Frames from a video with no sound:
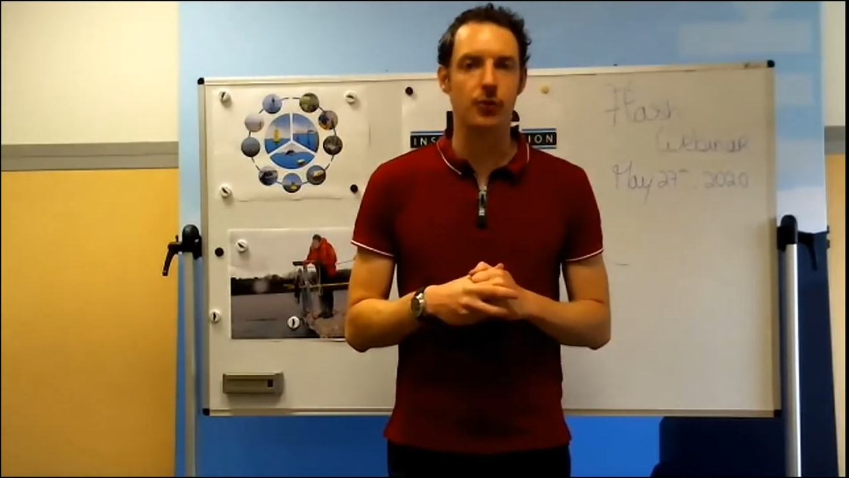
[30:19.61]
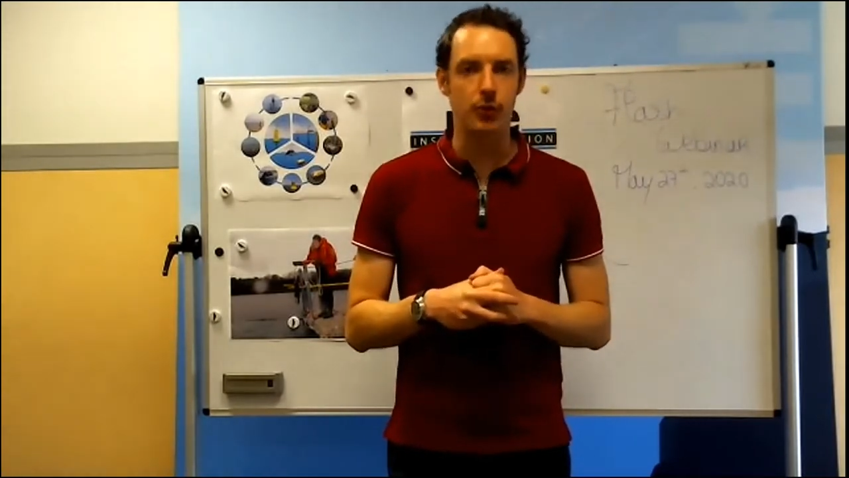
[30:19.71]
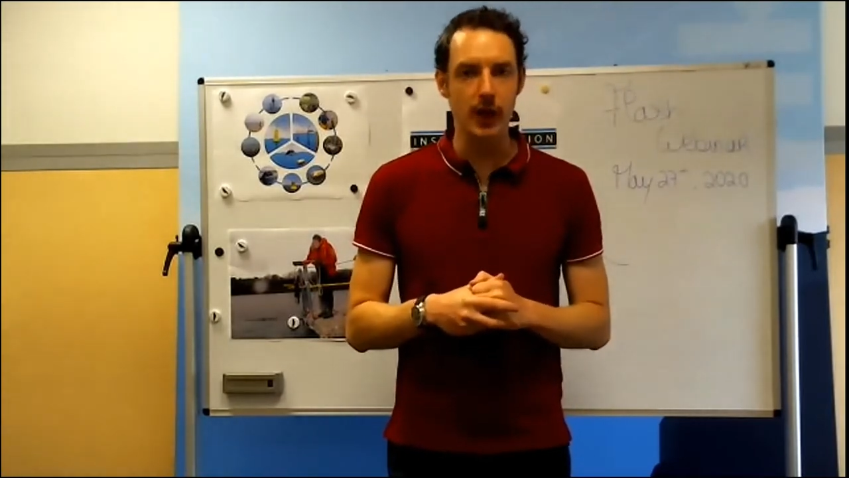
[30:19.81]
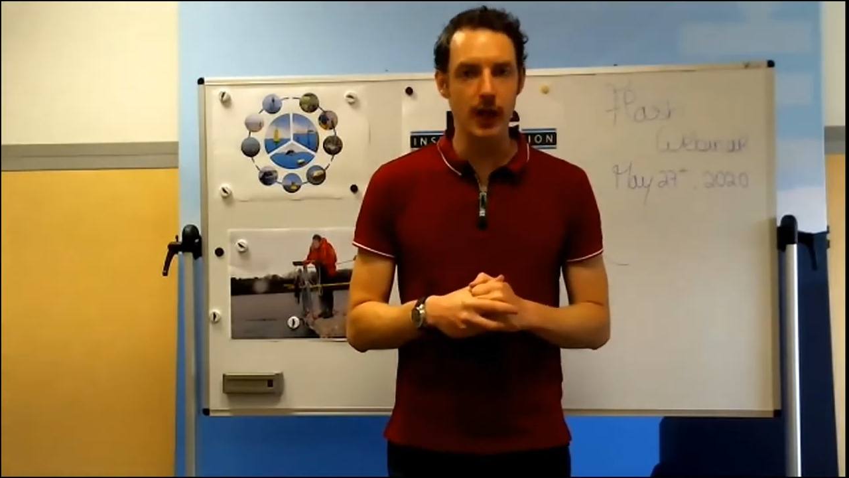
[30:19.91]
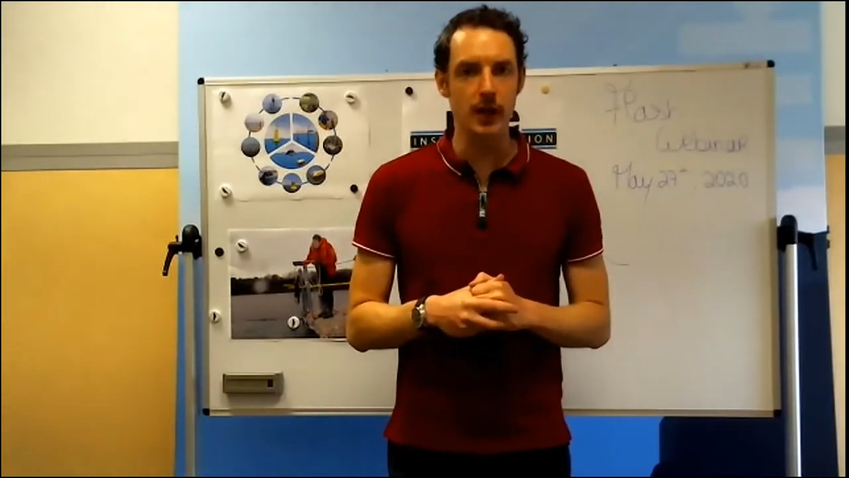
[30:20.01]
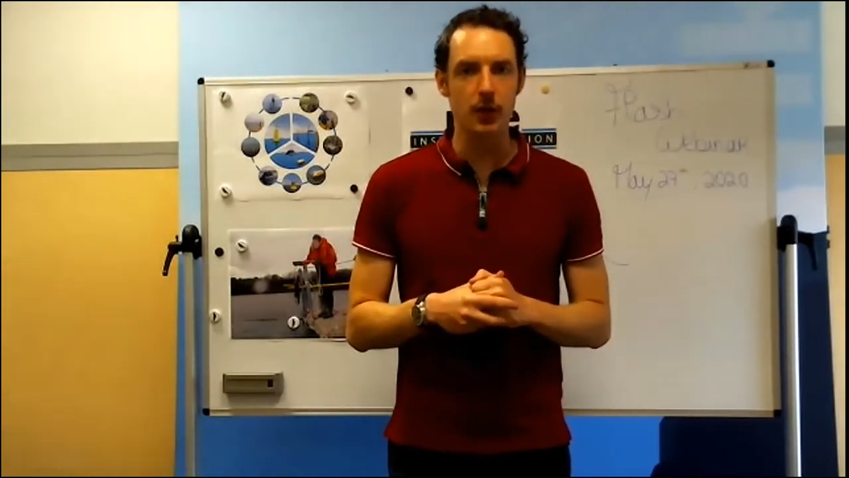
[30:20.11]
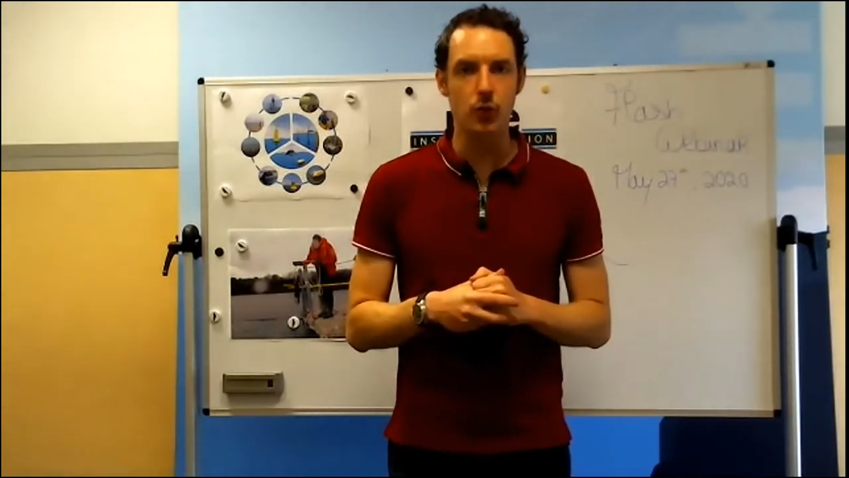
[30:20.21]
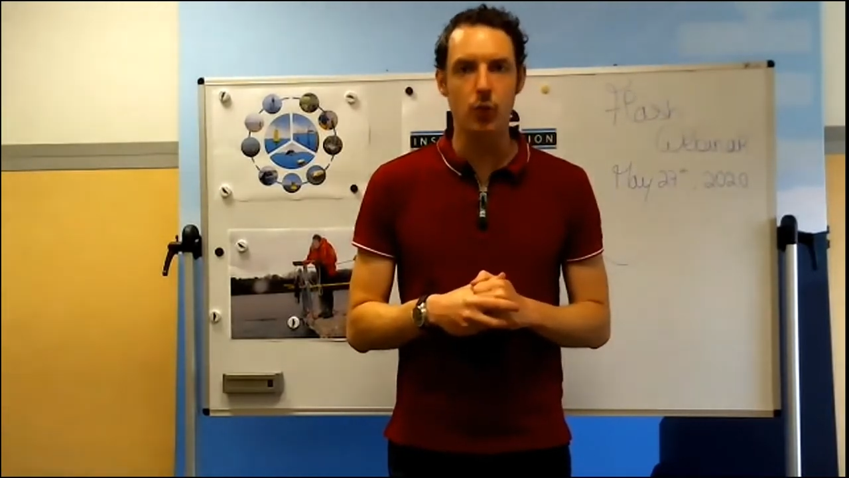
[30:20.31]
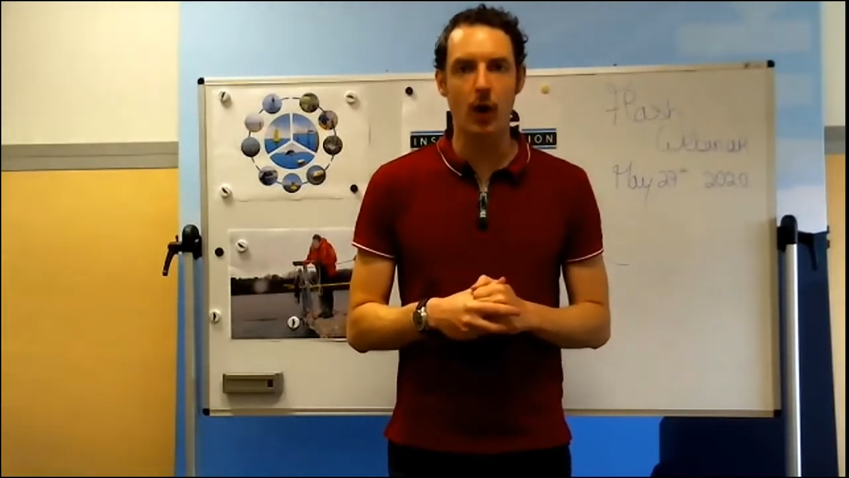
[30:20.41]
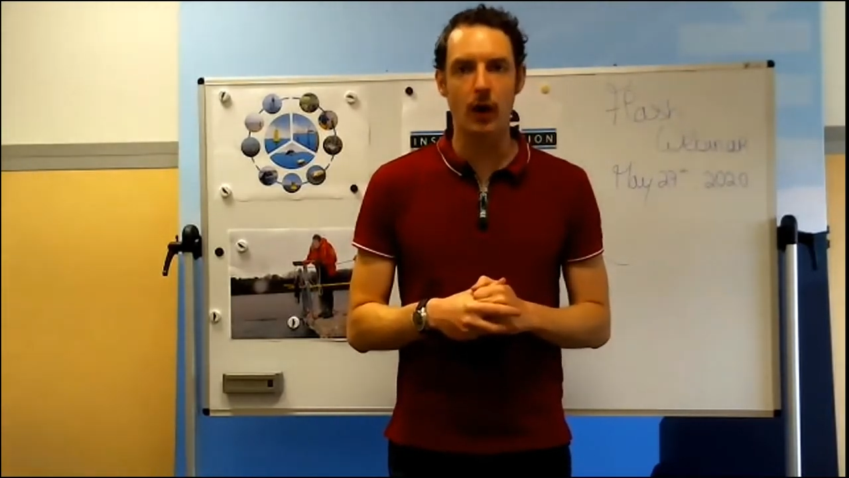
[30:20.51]
really
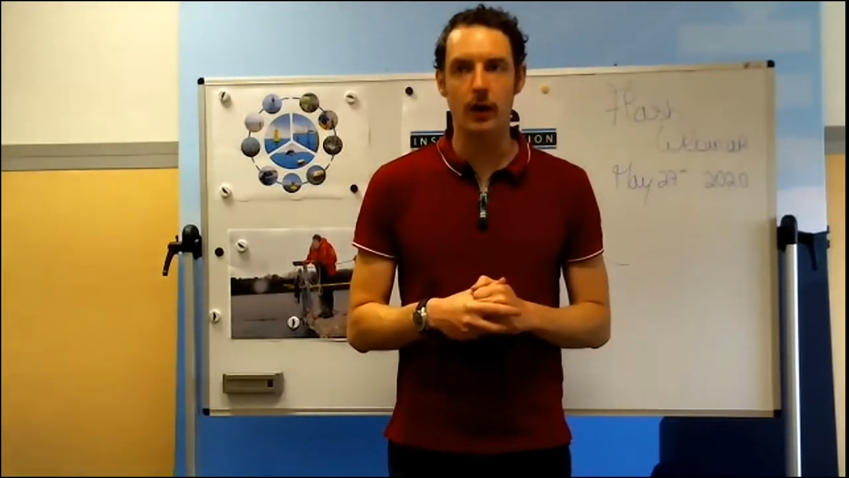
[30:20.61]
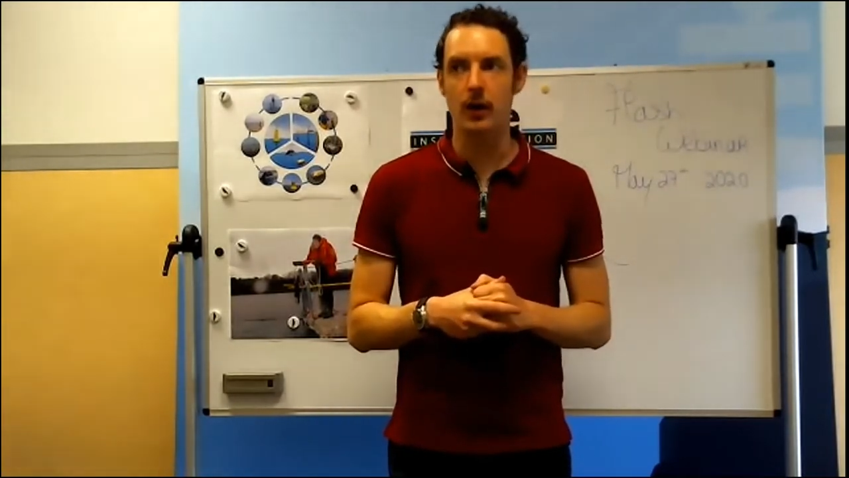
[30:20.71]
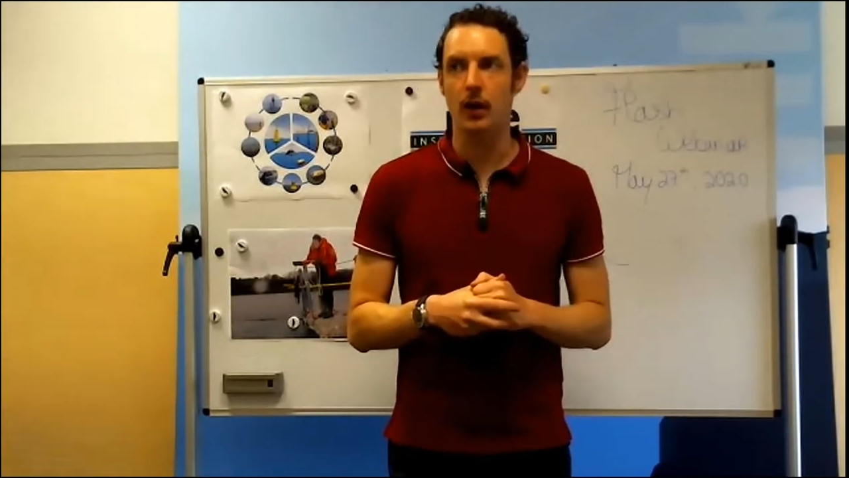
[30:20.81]
one